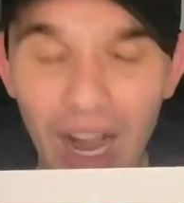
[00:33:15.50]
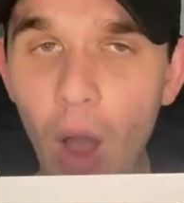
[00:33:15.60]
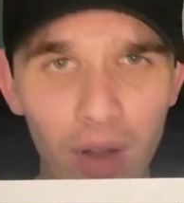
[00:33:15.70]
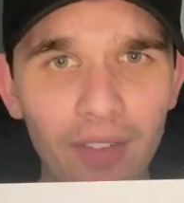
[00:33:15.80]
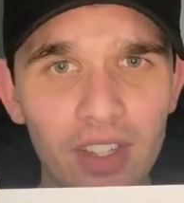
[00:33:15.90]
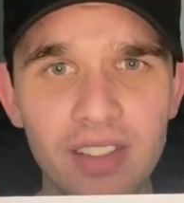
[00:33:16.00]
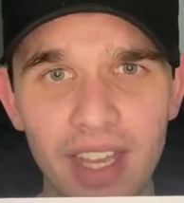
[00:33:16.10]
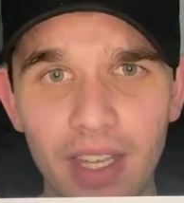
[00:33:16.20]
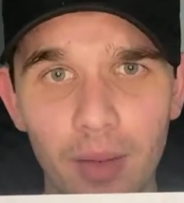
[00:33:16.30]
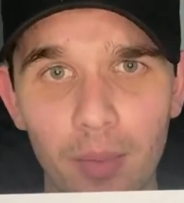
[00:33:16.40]
I would have to
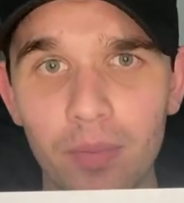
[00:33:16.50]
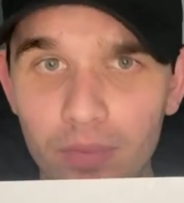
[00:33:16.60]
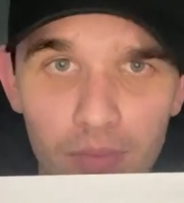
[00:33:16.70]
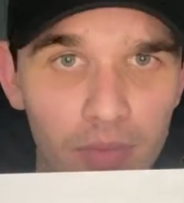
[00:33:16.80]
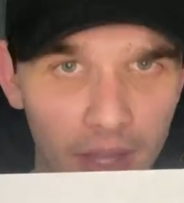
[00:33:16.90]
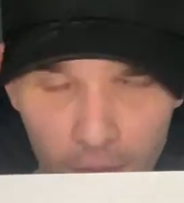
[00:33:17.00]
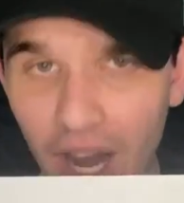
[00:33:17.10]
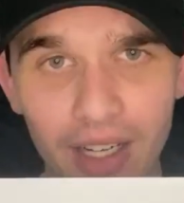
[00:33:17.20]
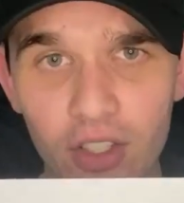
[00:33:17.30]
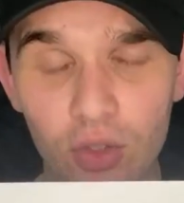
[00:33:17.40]
take him if we're
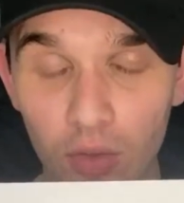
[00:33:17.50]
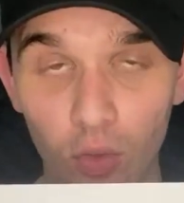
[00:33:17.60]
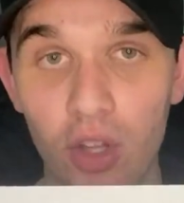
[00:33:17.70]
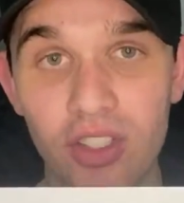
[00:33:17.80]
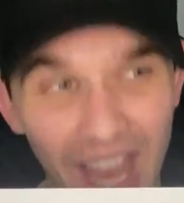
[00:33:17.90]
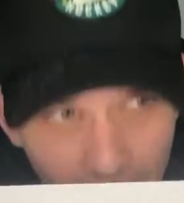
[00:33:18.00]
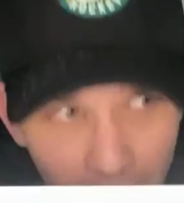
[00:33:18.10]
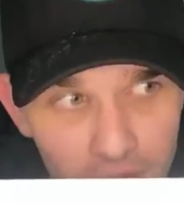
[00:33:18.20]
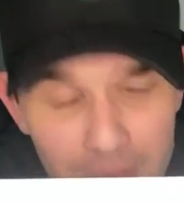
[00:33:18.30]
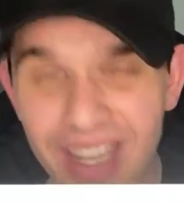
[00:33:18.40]
not considering roids.
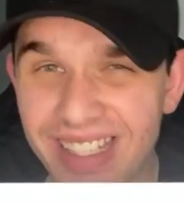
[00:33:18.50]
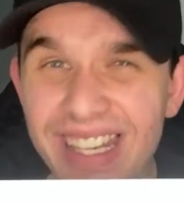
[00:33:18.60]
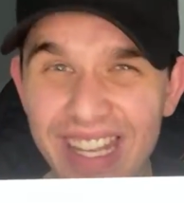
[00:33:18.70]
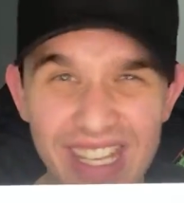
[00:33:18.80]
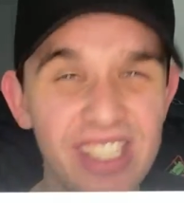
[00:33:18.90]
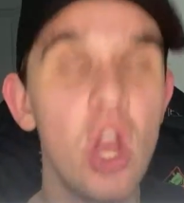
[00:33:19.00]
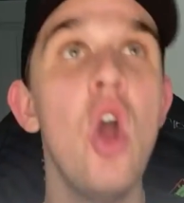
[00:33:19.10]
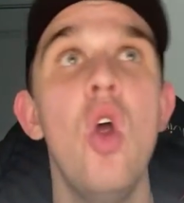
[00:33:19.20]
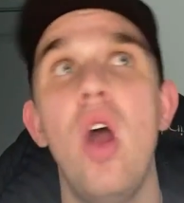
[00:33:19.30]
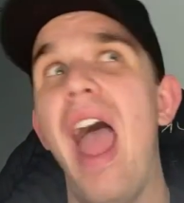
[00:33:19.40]
However, because it is
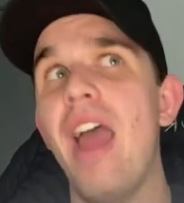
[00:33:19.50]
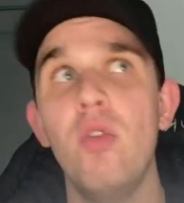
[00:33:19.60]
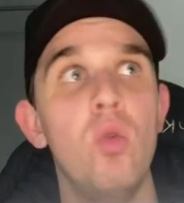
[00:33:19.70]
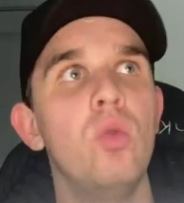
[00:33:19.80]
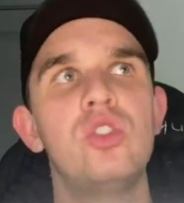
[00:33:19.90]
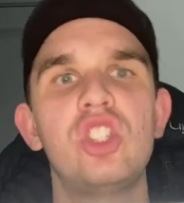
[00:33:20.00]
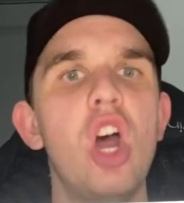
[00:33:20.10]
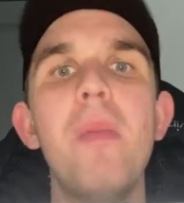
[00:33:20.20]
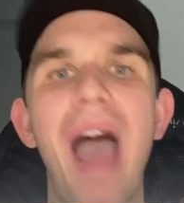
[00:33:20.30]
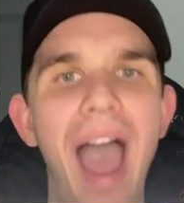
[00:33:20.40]

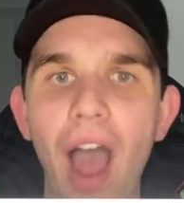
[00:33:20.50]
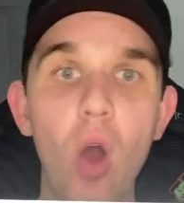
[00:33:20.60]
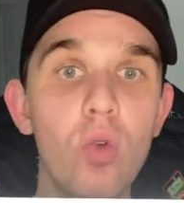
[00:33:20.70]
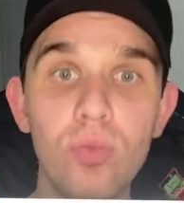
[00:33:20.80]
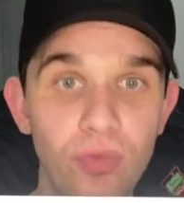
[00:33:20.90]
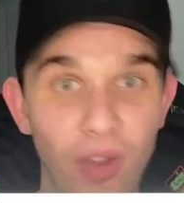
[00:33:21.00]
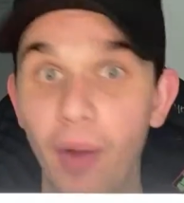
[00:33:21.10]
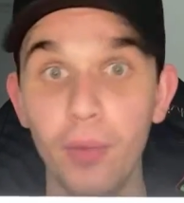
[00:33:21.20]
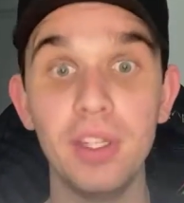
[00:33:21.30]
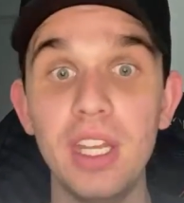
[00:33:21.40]
somehow
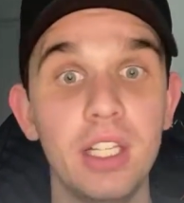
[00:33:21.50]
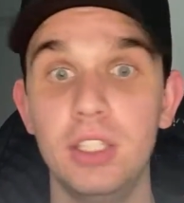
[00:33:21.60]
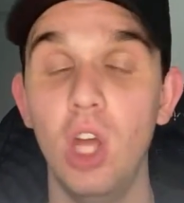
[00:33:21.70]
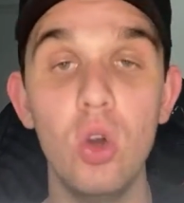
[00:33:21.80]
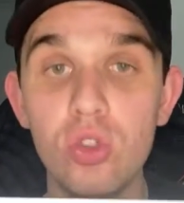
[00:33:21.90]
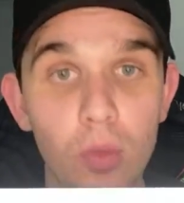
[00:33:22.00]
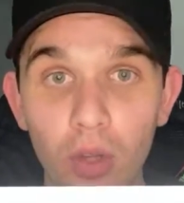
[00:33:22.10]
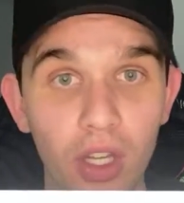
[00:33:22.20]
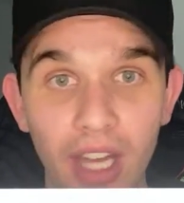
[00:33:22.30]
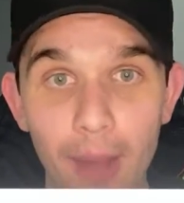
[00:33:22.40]
fairly close when we're
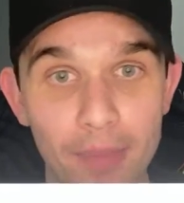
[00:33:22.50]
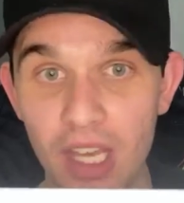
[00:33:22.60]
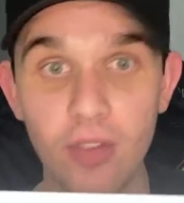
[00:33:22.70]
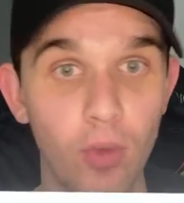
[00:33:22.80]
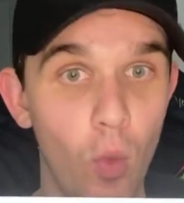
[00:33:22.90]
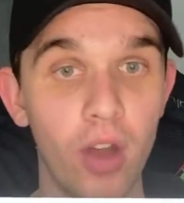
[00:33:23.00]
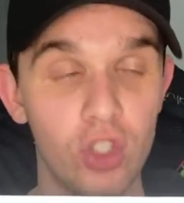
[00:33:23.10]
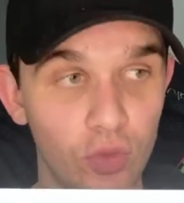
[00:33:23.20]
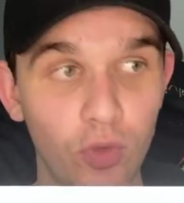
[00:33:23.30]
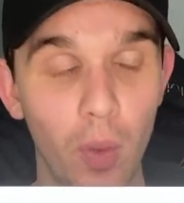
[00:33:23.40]
looking at peak for
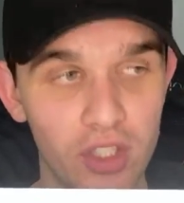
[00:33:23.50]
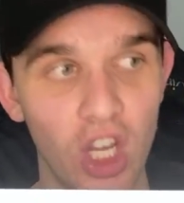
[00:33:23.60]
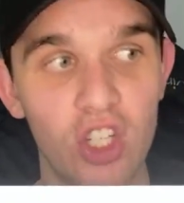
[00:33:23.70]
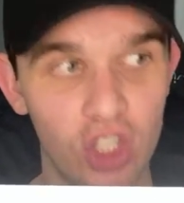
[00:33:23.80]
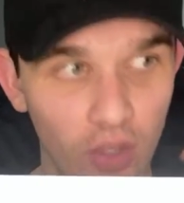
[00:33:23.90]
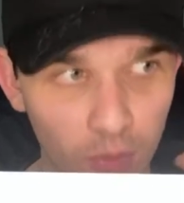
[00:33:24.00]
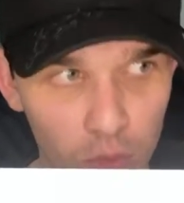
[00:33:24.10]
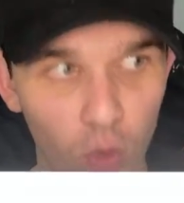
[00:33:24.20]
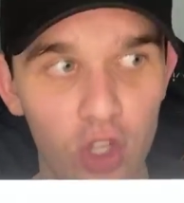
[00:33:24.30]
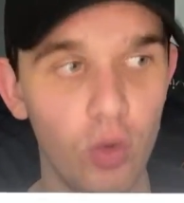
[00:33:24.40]
what Judge has done from
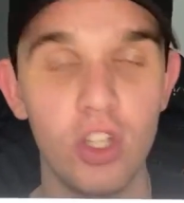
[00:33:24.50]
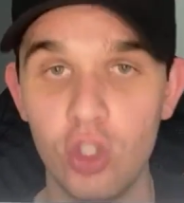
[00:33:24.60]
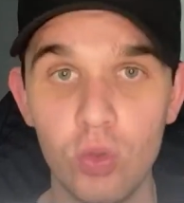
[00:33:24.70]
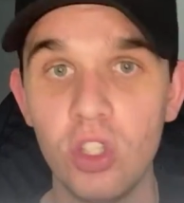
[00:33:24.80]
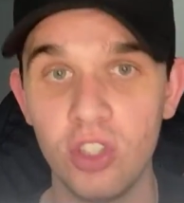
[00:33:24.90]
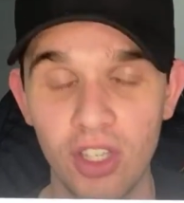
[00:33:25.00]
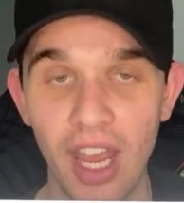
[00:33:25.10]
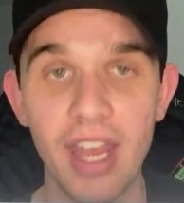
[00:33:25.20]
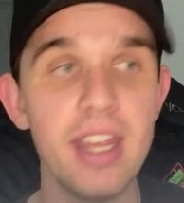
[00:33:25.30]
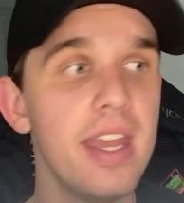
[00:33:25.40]
2022 to
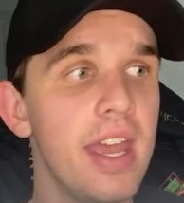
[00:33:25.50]
today,